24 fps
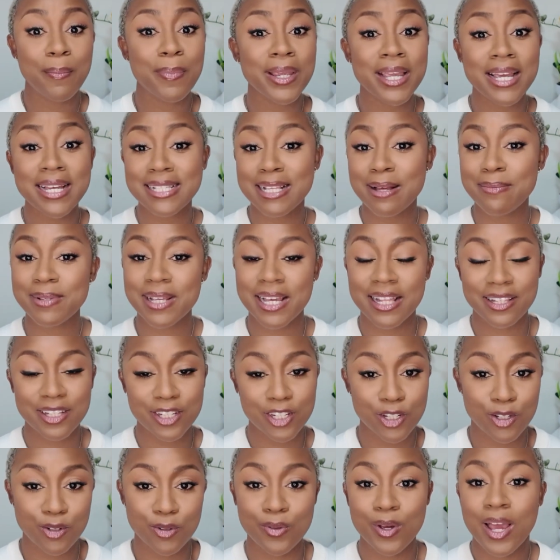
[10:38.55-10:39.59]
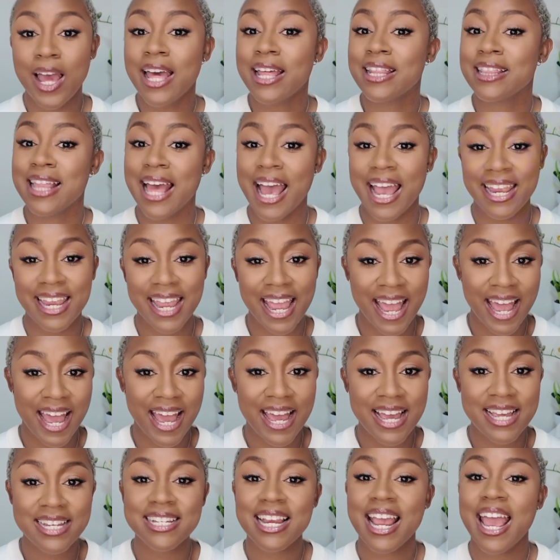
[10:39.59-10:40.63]
Because I'm telling you, that
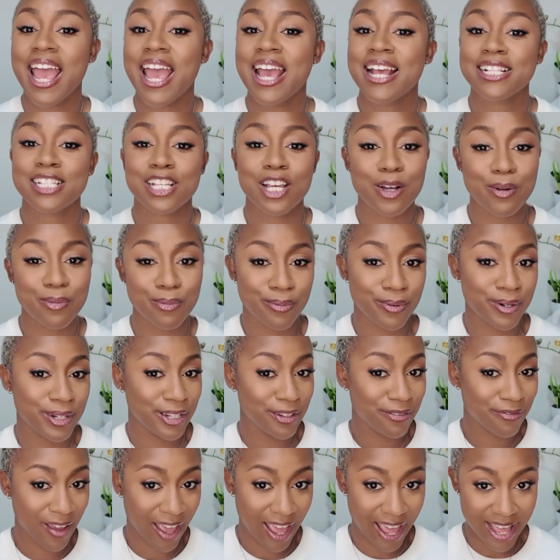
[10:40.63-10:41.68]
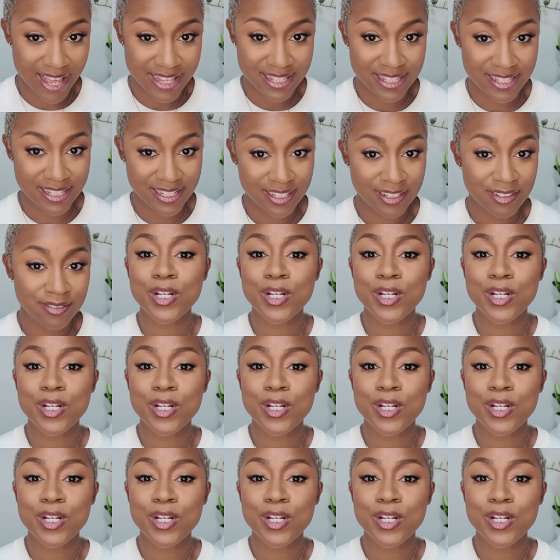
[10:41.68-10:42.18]
cash adds up really fast.